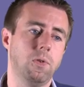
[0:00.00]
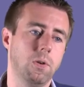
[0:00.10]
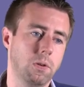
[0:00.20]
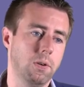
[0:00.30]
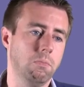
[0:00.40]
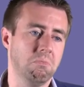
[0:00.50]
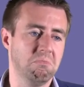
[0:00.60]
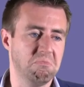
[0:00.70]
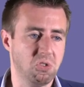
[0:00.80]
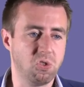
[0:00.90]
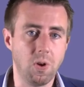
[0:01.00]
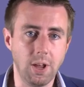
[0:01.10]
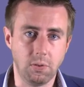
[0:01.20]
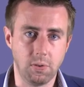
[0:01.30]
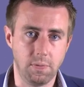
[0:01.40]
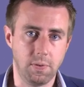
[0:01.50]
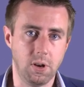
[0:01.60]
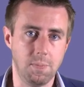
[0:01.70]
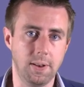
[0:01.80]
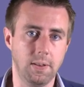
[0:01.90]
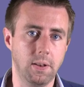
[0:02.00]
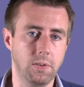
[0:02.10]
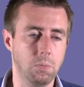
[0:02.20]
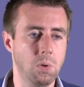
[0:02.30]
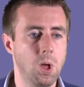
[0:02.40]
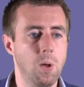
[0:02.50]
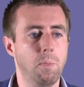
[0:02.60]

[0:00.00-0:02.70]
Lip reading: certain traits of fundamentalism,